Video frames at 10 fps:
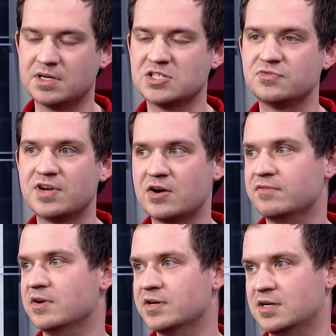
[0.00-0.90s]
but it's very,
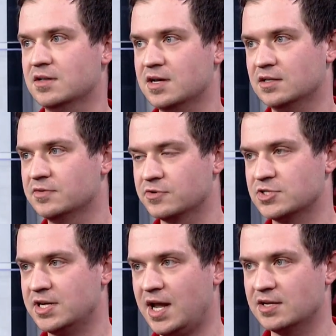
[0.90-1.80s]
very unlikely for
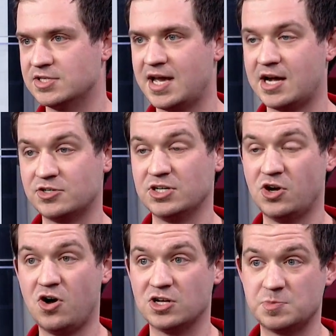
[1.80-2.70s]
cicadas to actually
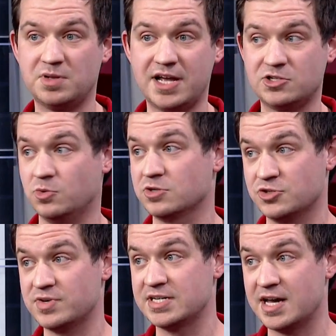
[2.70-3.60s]
cause plant or
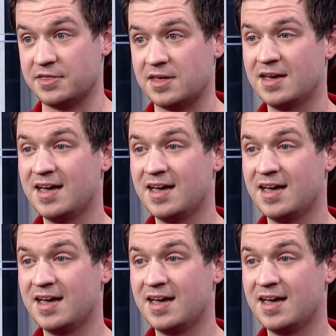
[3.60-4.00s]
tree death